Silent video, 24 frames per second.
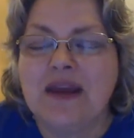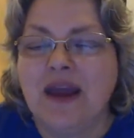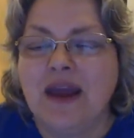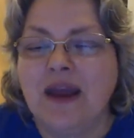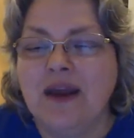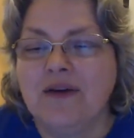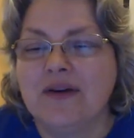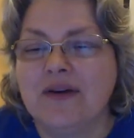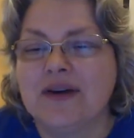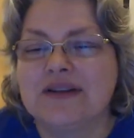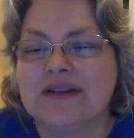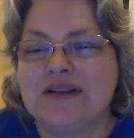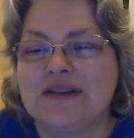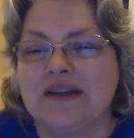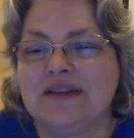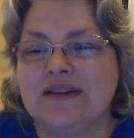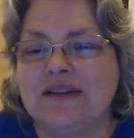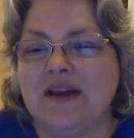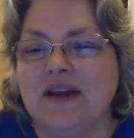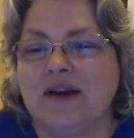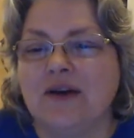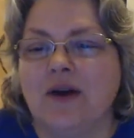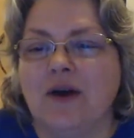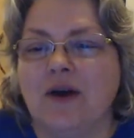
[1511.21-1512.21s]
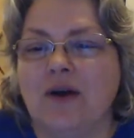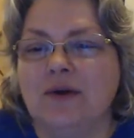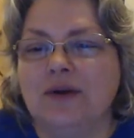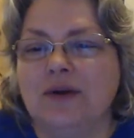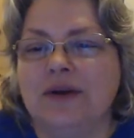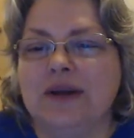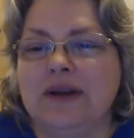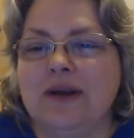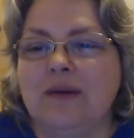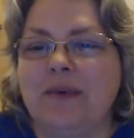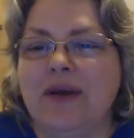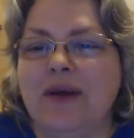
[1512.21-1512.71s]
Eric said they're
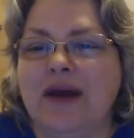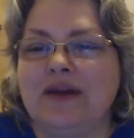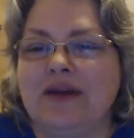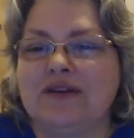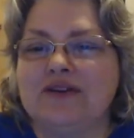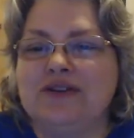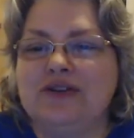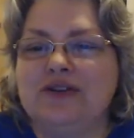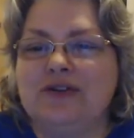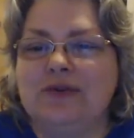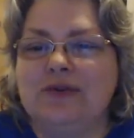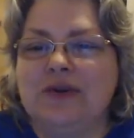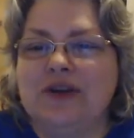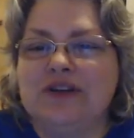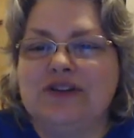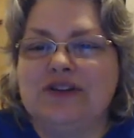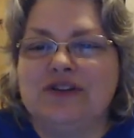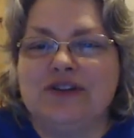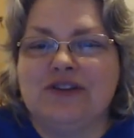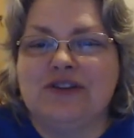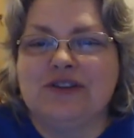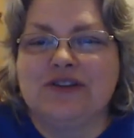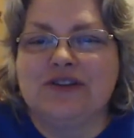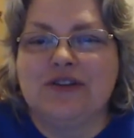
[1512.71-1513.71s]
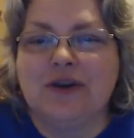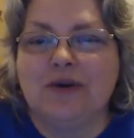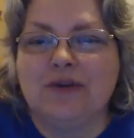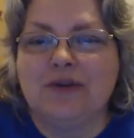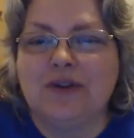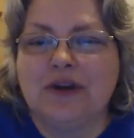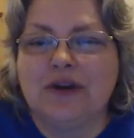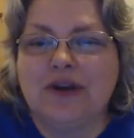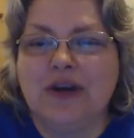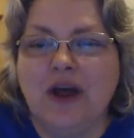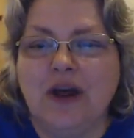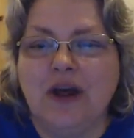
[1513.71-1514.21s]
only about 2 inches, so
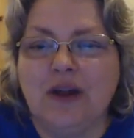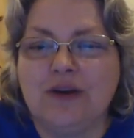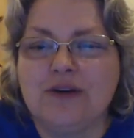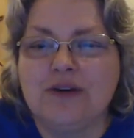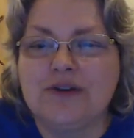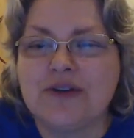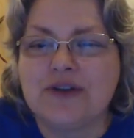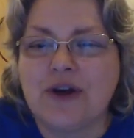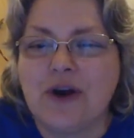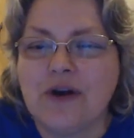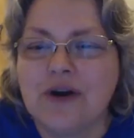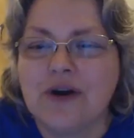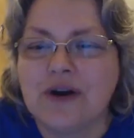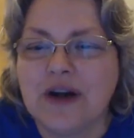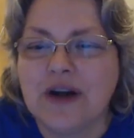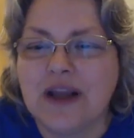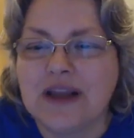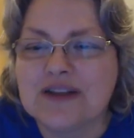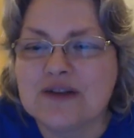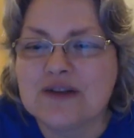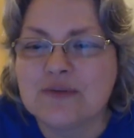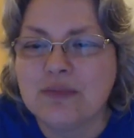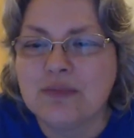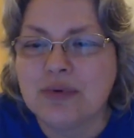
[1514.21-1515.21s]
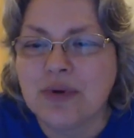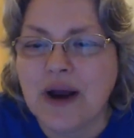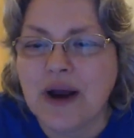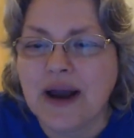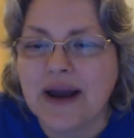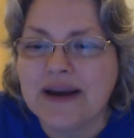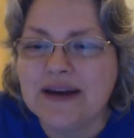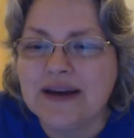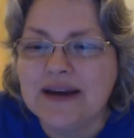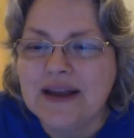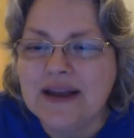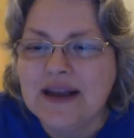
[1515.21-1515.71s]
the colors aren't as
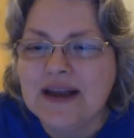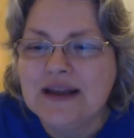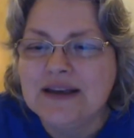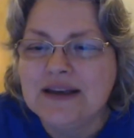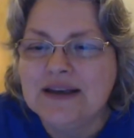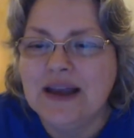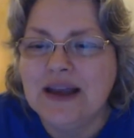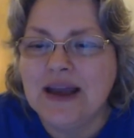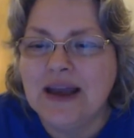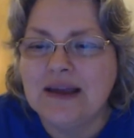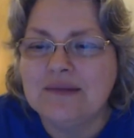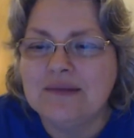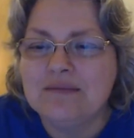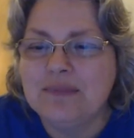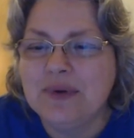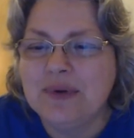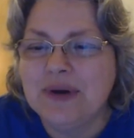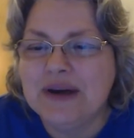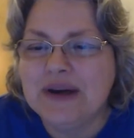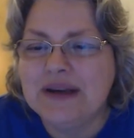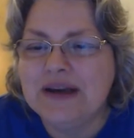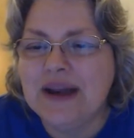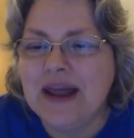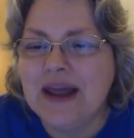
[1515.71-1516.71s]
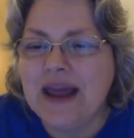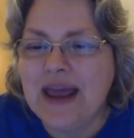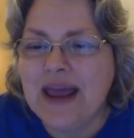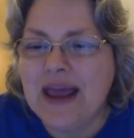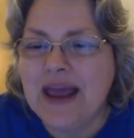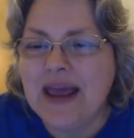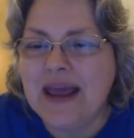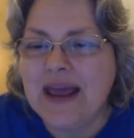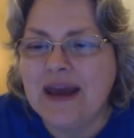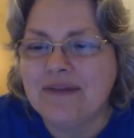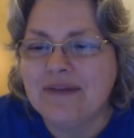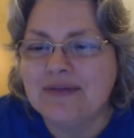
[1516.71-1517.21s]
bright yet, but
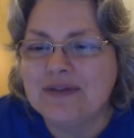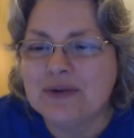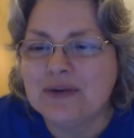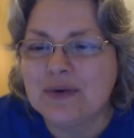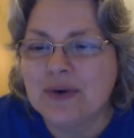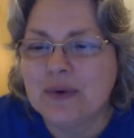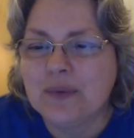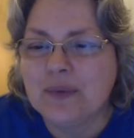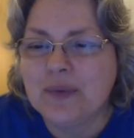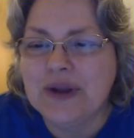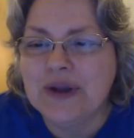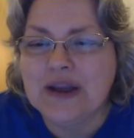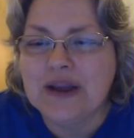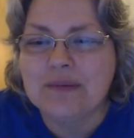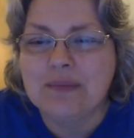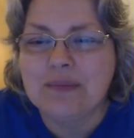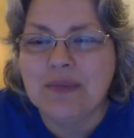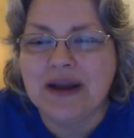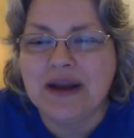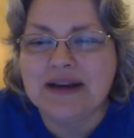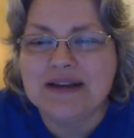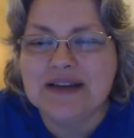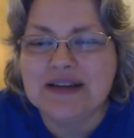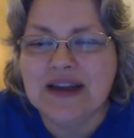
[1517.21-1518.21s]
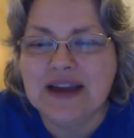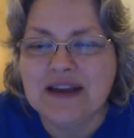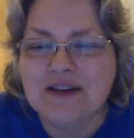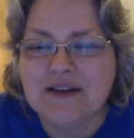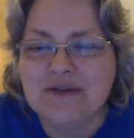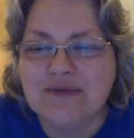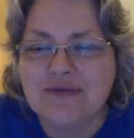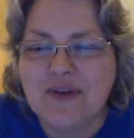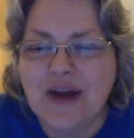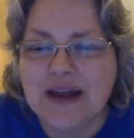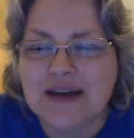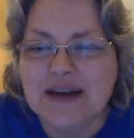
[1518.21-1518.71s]
after a week, my tank
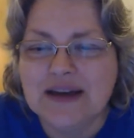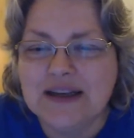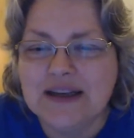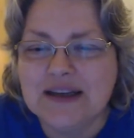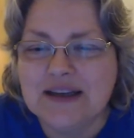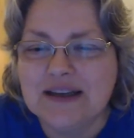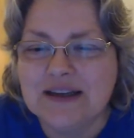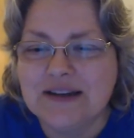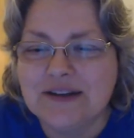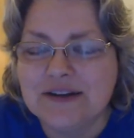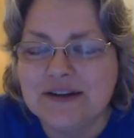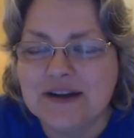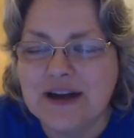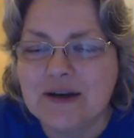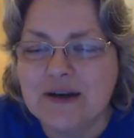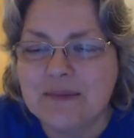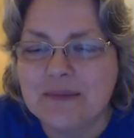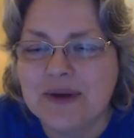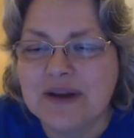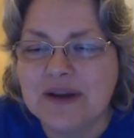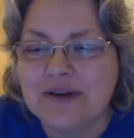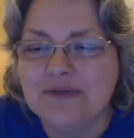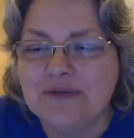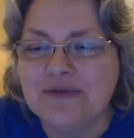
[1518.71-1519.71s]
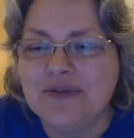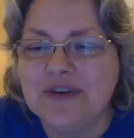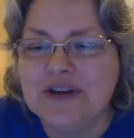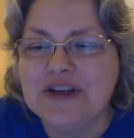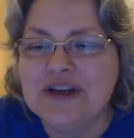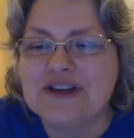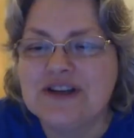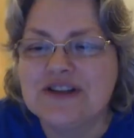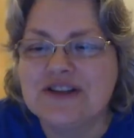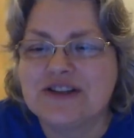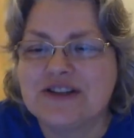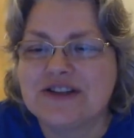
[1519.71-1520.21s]
finally cleared up and
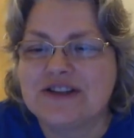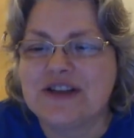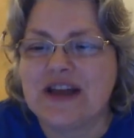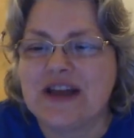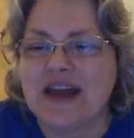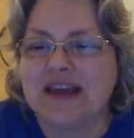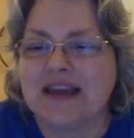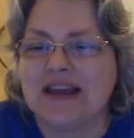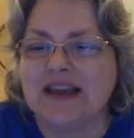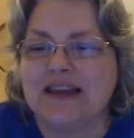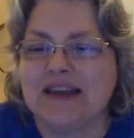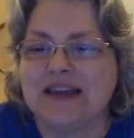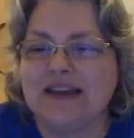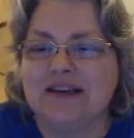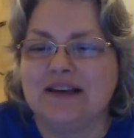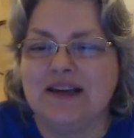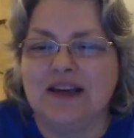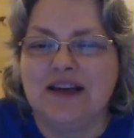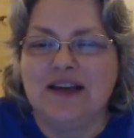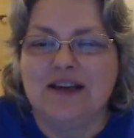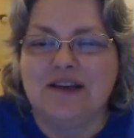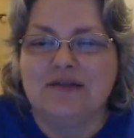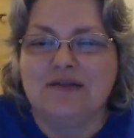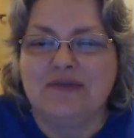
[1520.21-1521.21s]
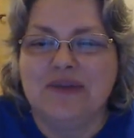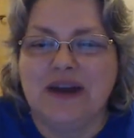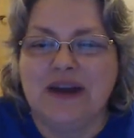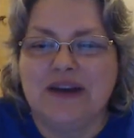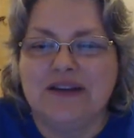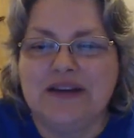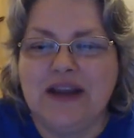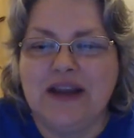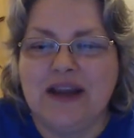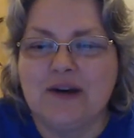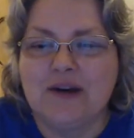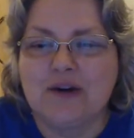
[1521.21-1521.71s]
finished cycling.
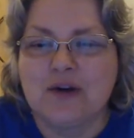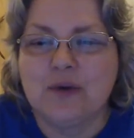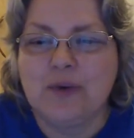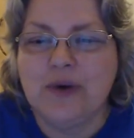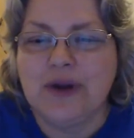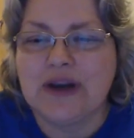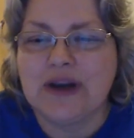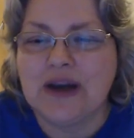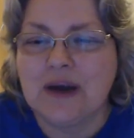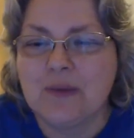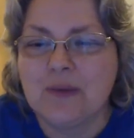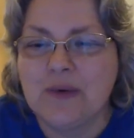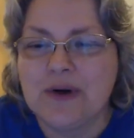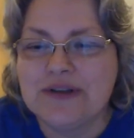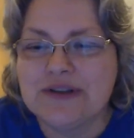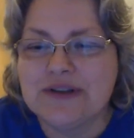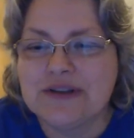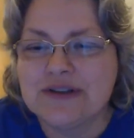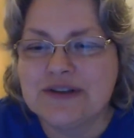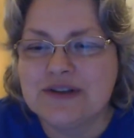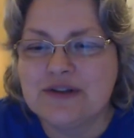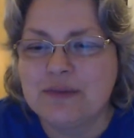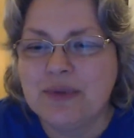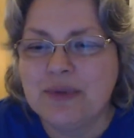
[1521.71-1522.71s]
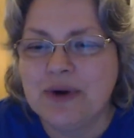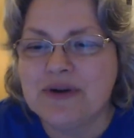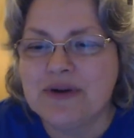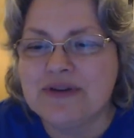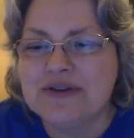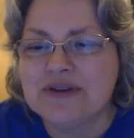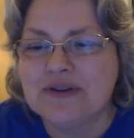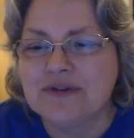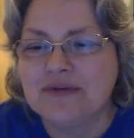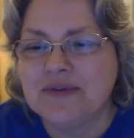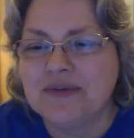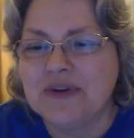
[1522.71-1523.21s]
Found out quick I wasn't
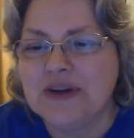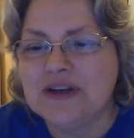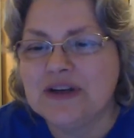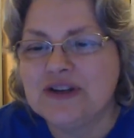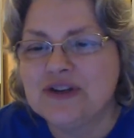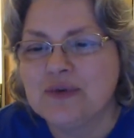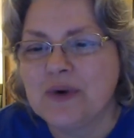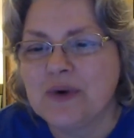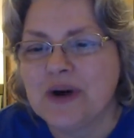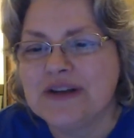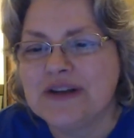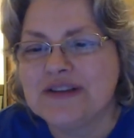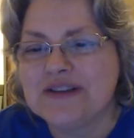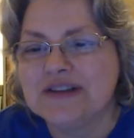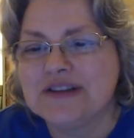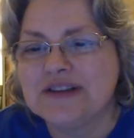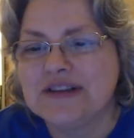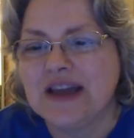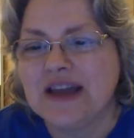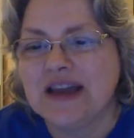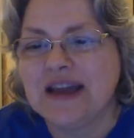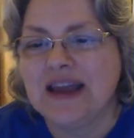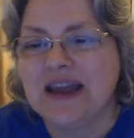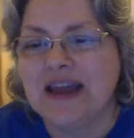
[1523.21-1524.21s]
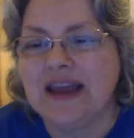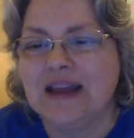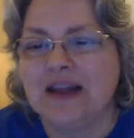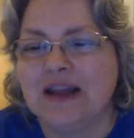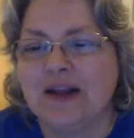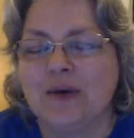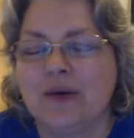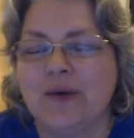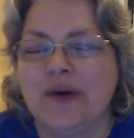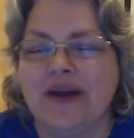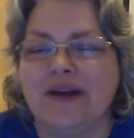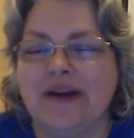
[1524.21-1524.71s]
supposed to feed twice a day,
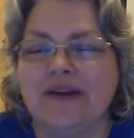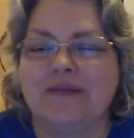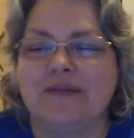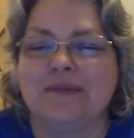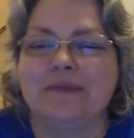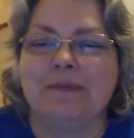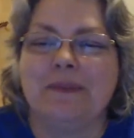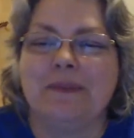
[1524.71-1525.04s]
LOL.